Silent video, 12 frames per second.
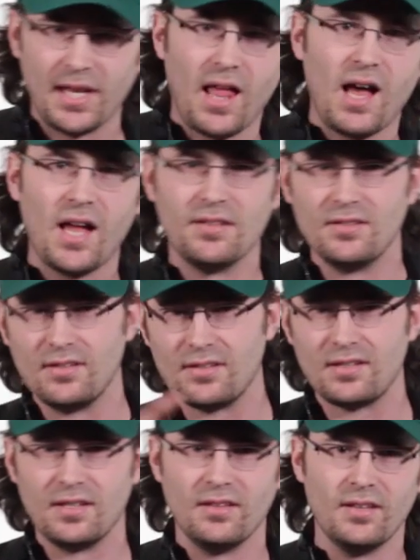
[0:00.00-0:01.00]

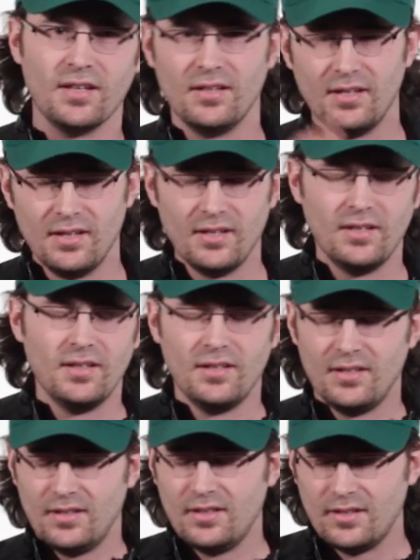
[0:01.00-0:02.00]
Ladens and
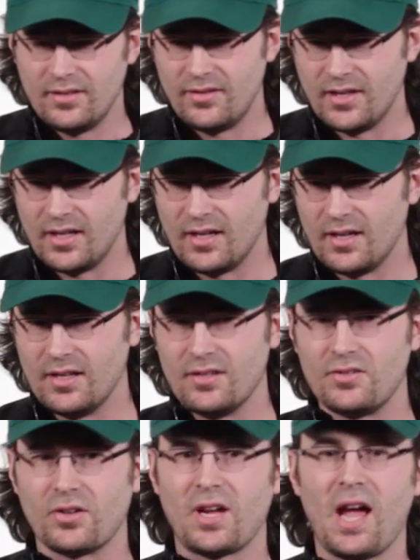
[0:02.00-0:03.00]
the
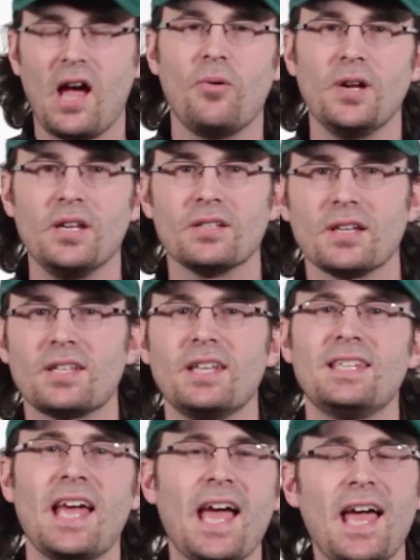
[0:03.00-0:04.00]
Zarqawis. I said,
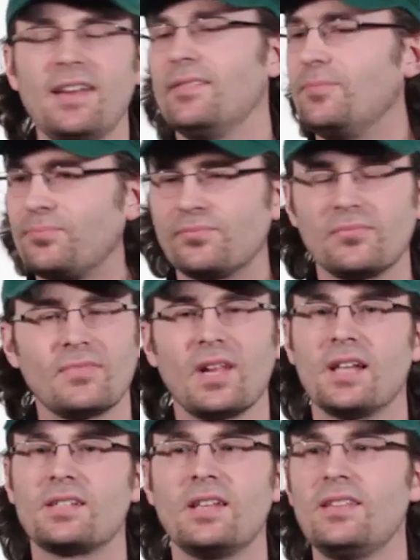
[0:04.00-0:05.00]
Dad,
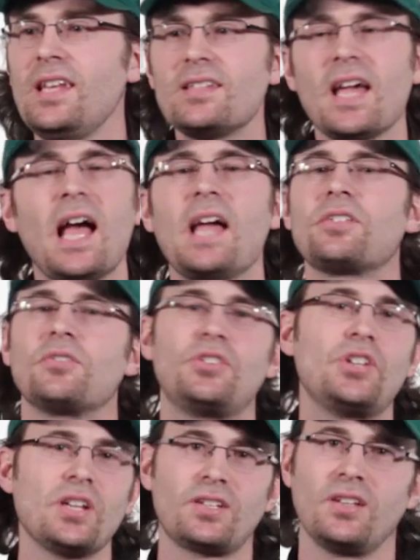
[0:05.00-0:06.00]
these guys are
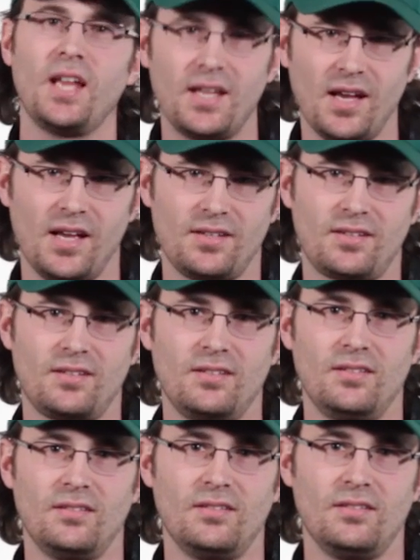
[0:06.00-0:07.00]
just like us,
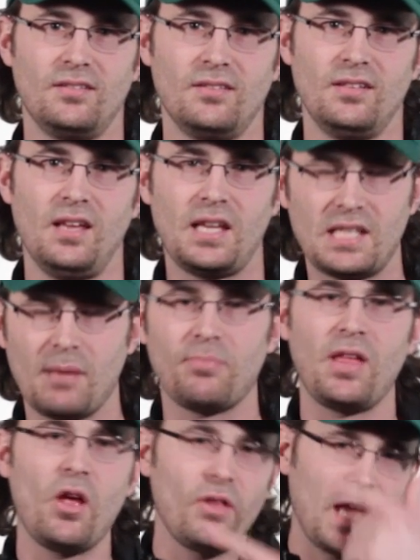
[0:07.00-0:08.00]
except
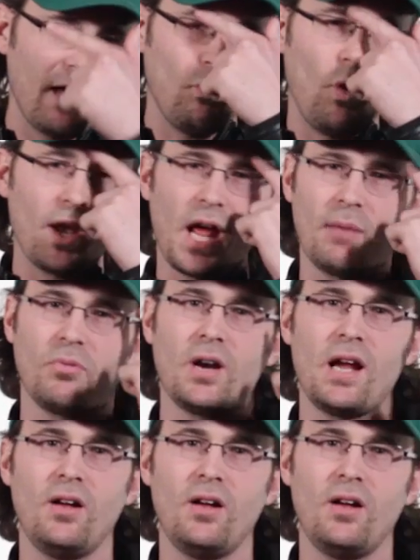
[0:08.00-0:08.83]
they only have one eyebrow.